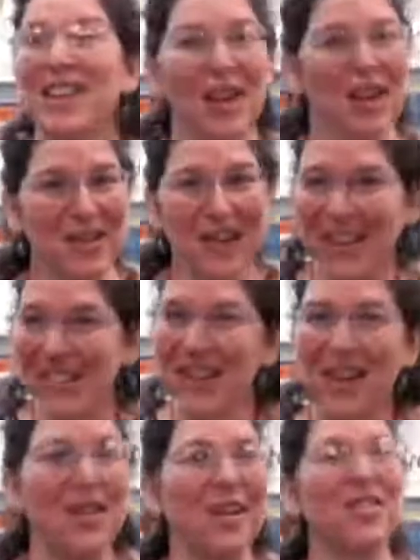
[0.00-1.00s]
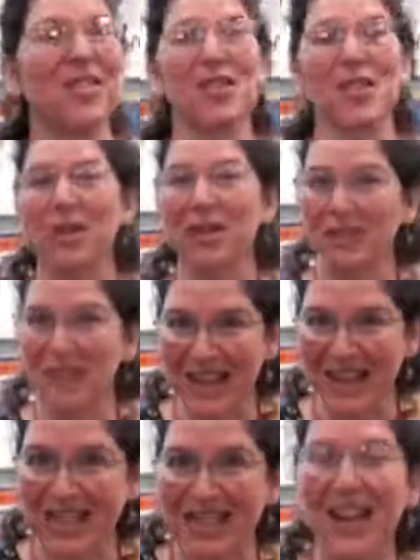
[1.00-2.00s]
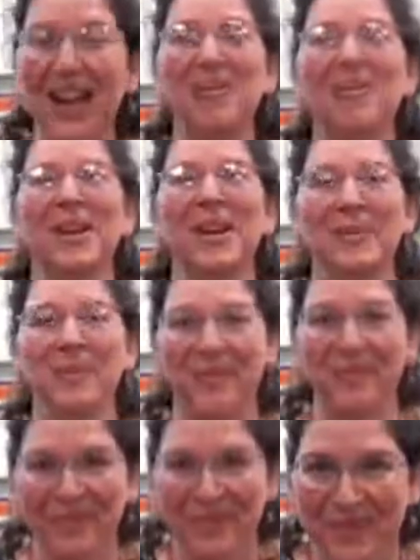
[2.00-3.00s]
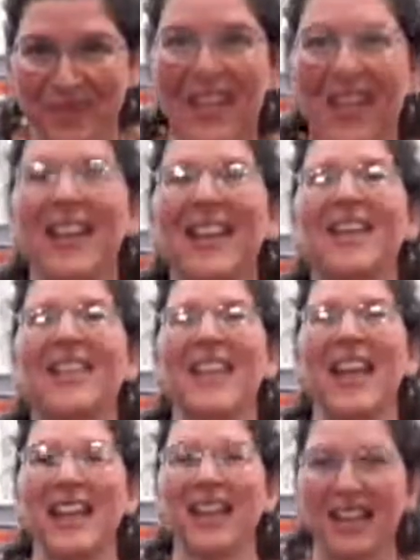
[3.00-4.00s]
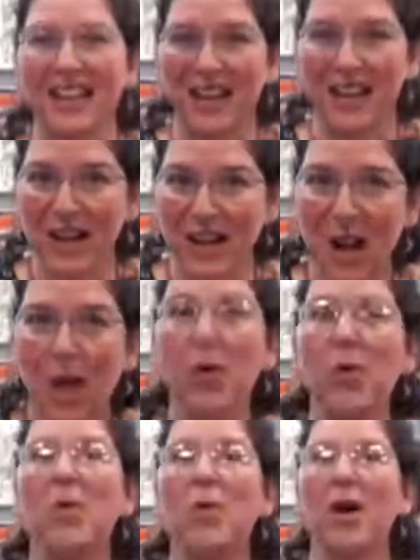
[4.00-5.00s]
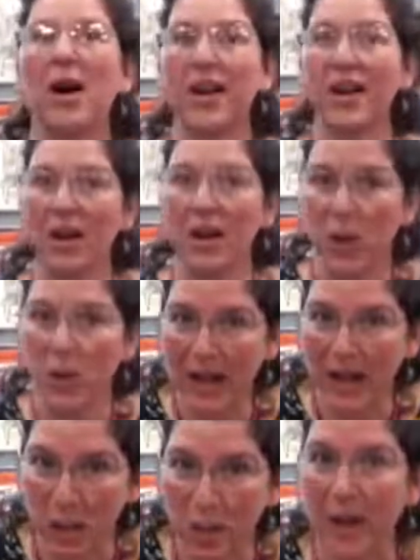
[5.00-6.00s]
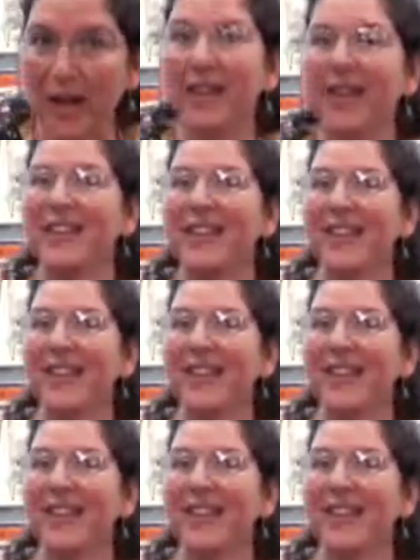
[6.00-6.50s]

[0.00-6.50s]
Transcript: Don't get the long and the short mixed up. There's a long one and a quick one.